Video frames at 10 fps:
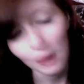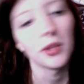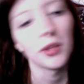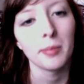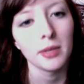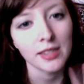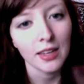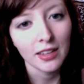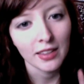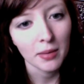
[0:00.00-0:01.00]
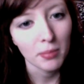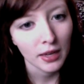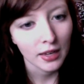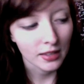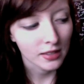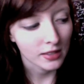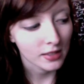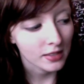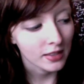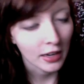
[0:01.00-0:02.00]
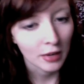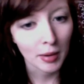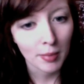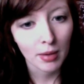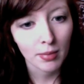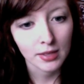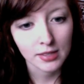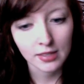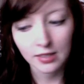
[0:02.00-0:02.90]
I will not be selling them because they are my babies.